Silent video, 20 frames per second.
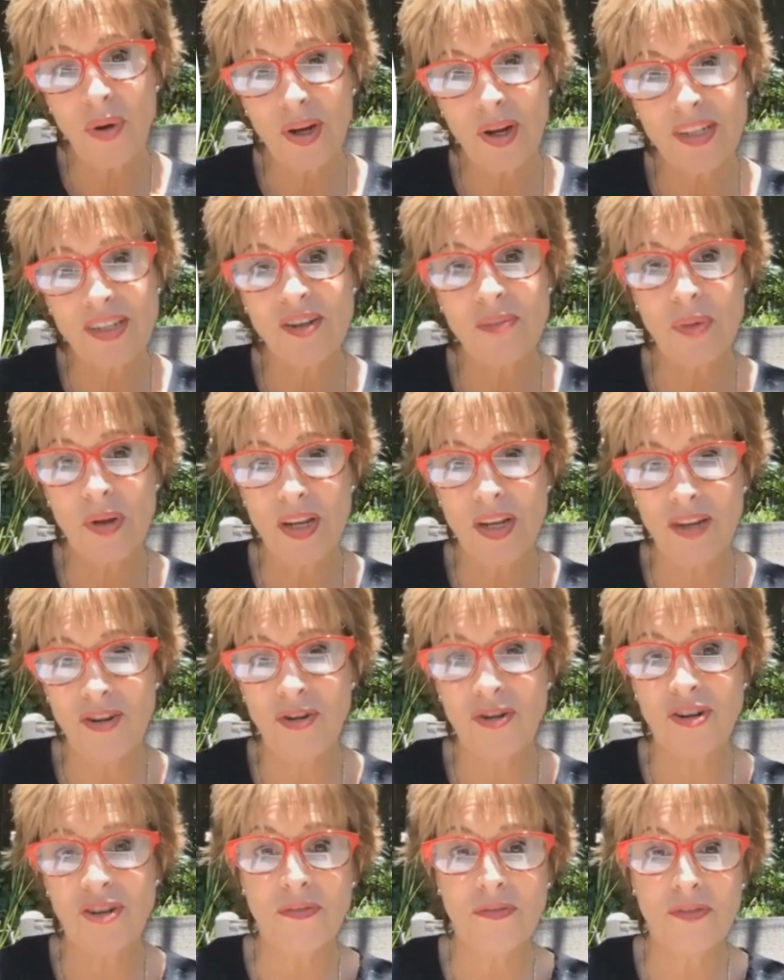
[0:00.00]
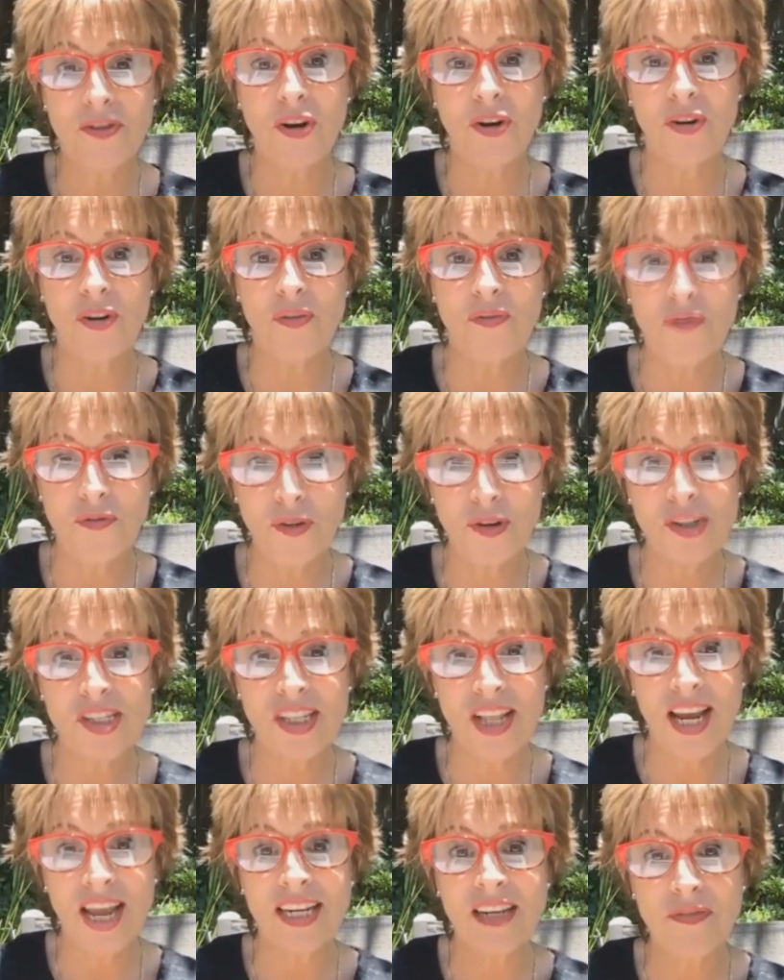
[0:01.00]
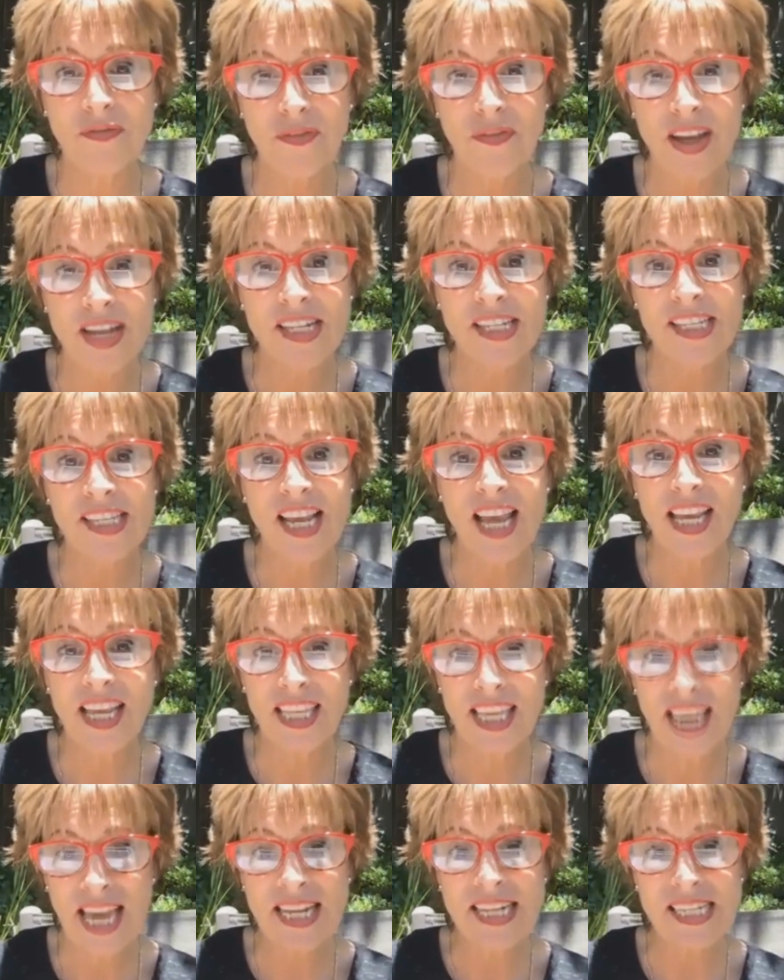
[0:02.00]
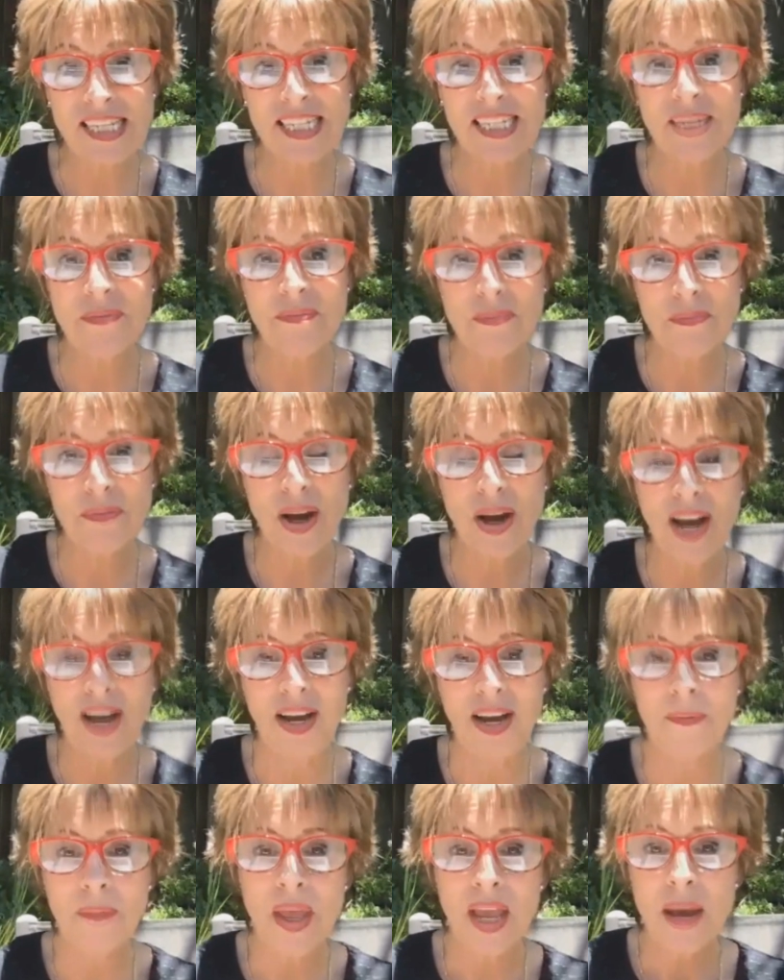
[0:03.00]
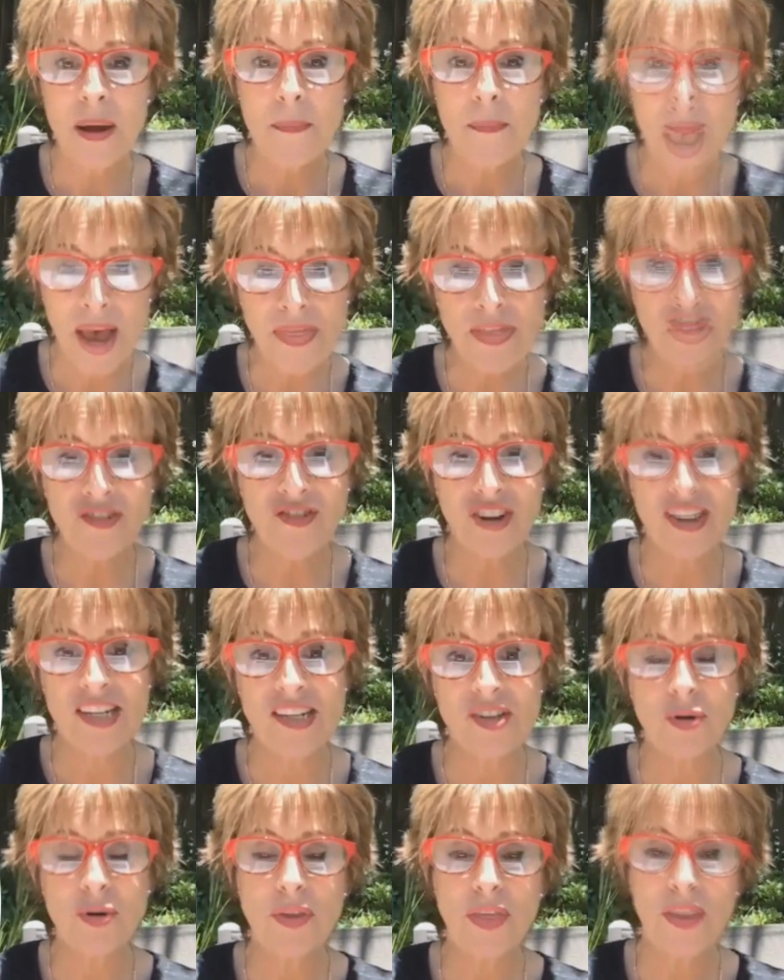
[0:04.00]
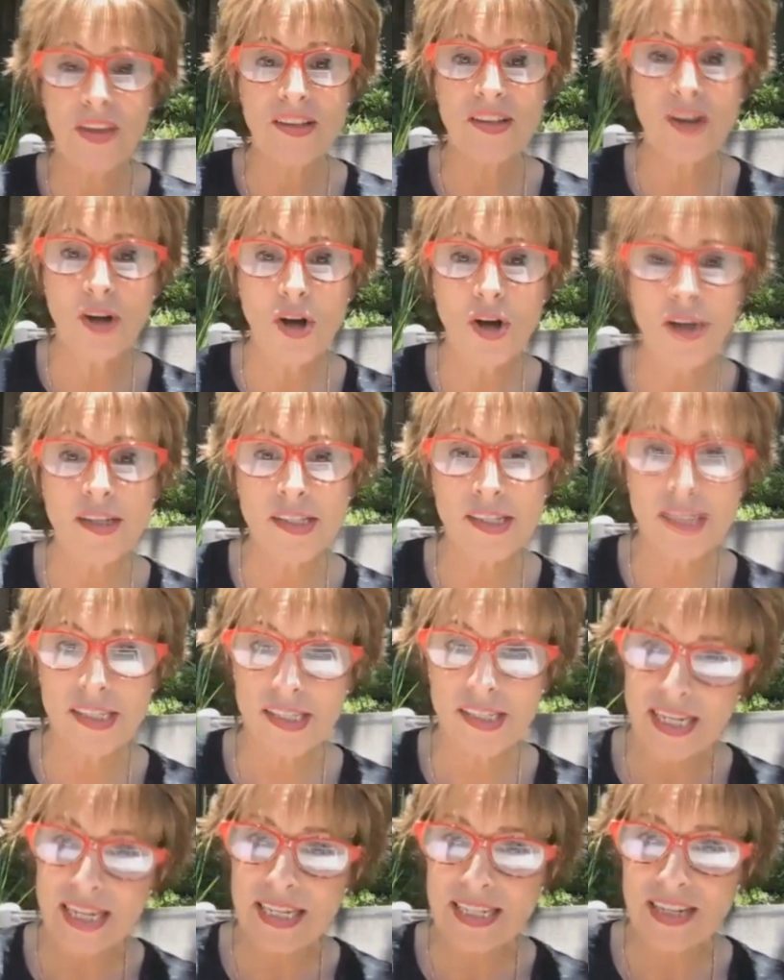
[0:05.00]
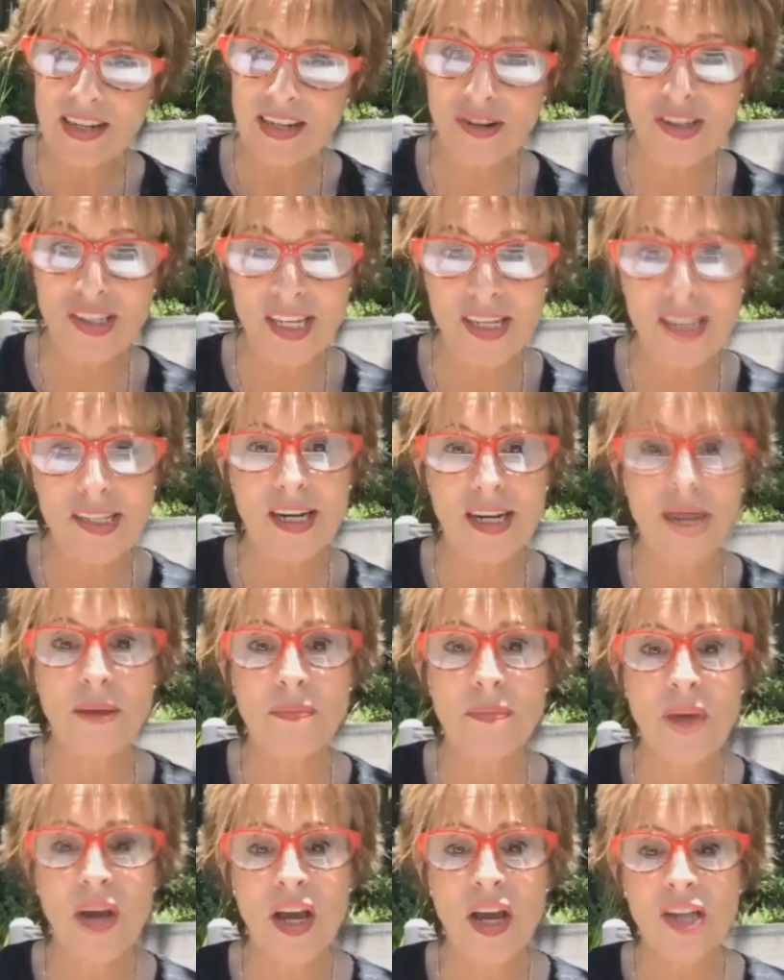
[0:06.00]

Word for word: to be your your first line defense against um, pathogens or things that cause disease in your system.